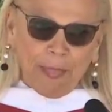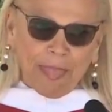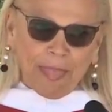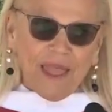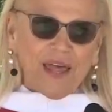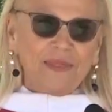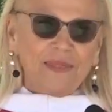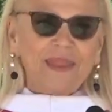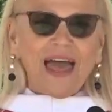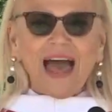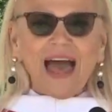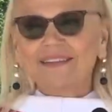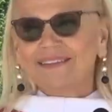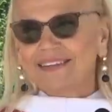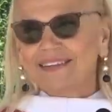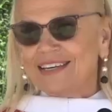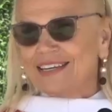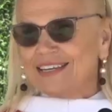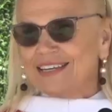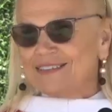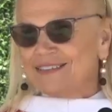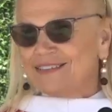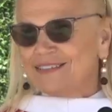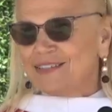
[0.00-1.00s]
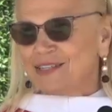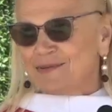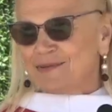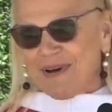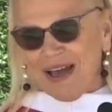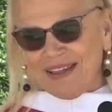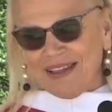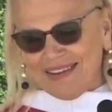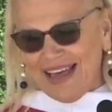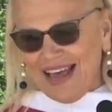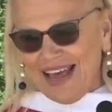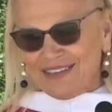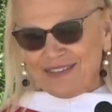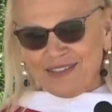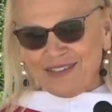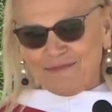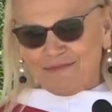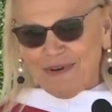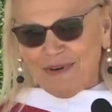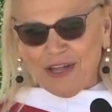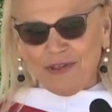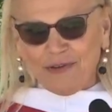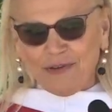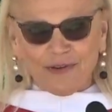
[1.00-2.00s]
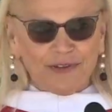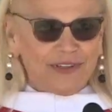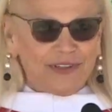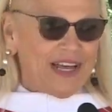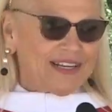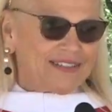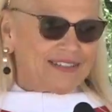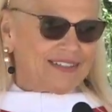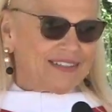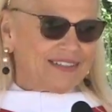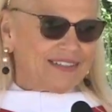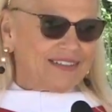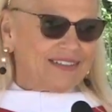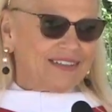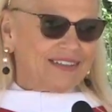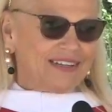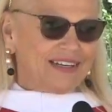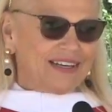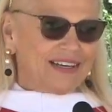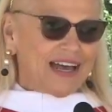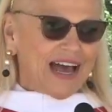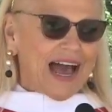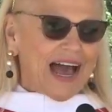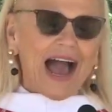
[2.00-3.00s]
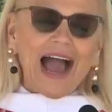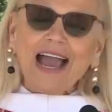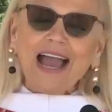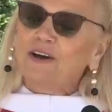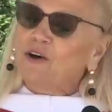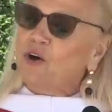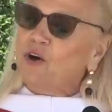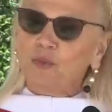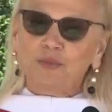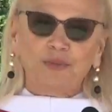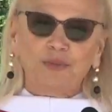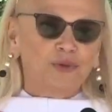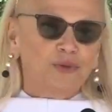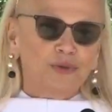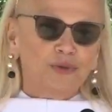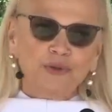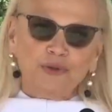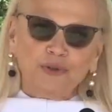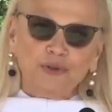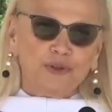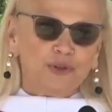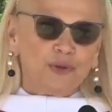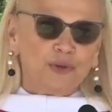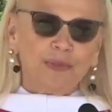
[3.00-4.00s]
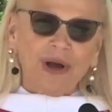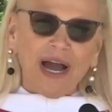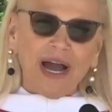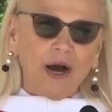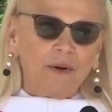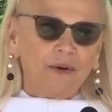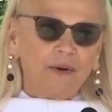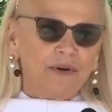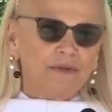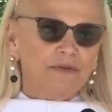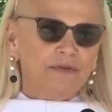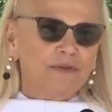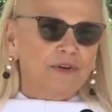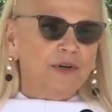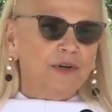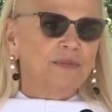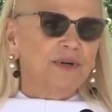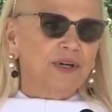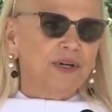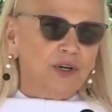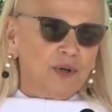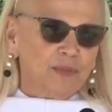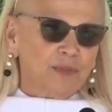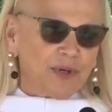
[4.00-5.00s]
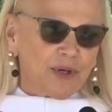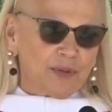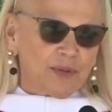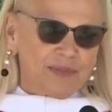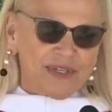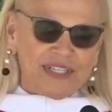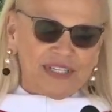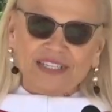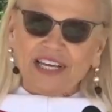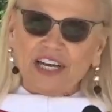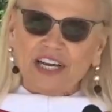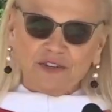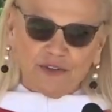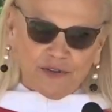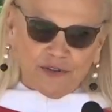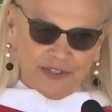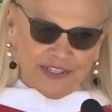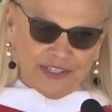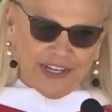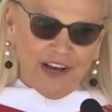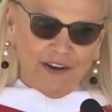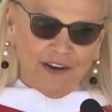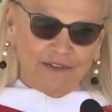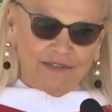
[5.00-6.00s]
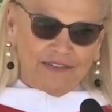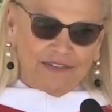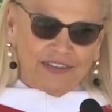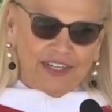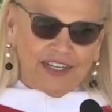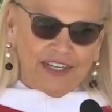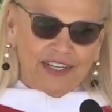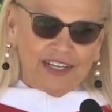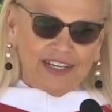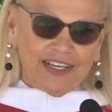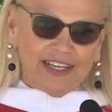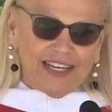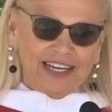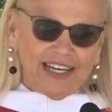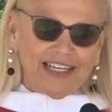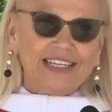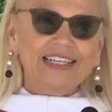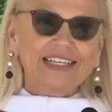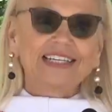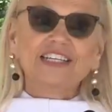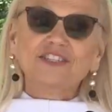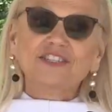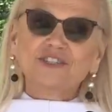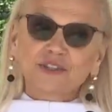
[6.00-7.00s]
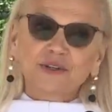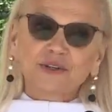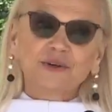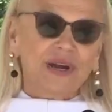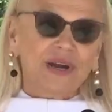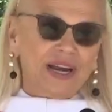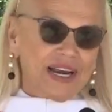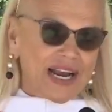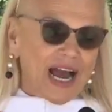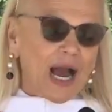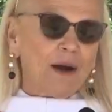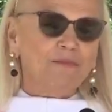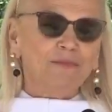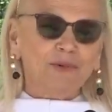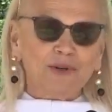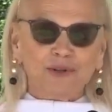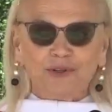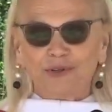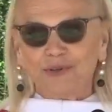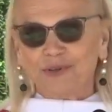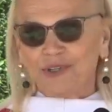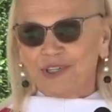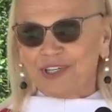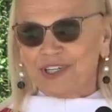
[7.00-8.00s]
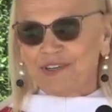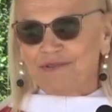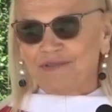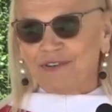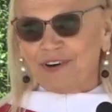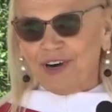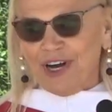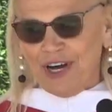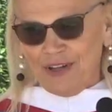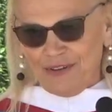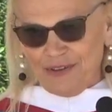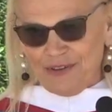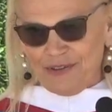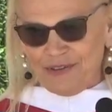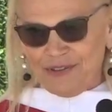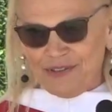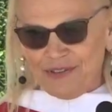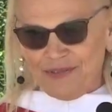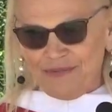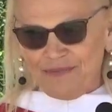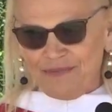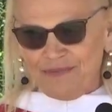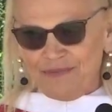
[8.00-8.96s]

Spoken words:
And that leads to my last and my third lesson. I hope you use your power for a bigger purpose than yourself, and it is to create opportunity for others.